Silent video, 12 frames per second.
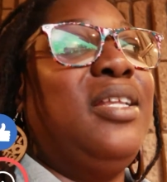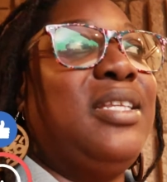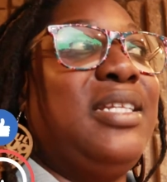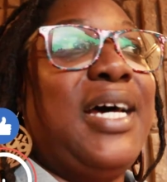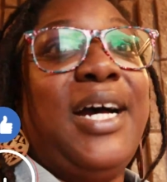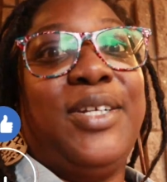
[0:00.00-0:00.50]

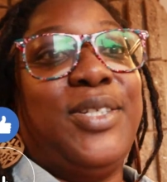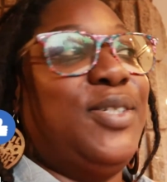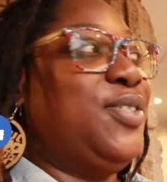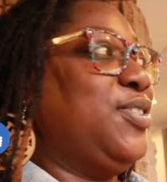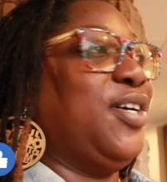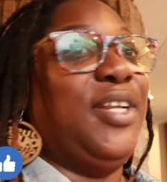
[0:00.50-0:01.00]
the
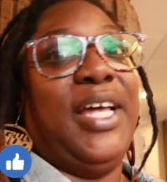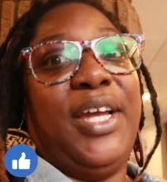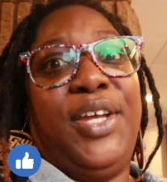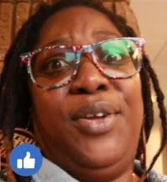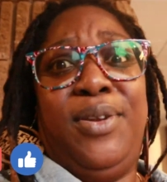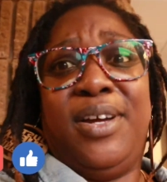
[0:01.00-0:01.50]
doctors are
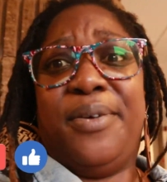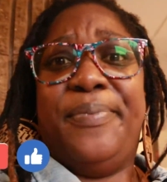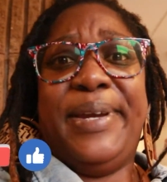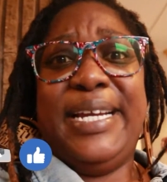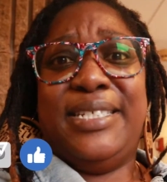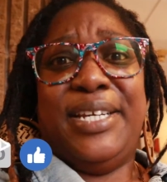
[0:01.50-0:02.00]
like, you look
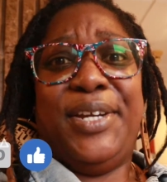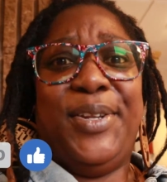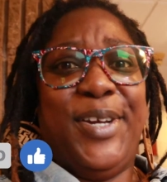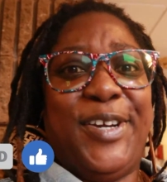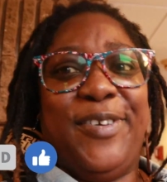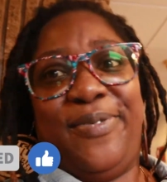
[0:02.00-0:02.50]
amazing, you
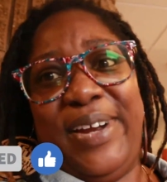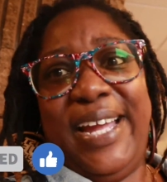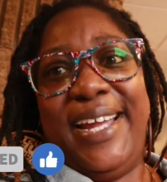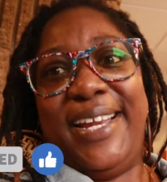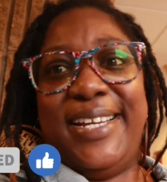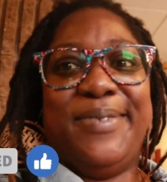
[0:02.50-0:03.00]
look great,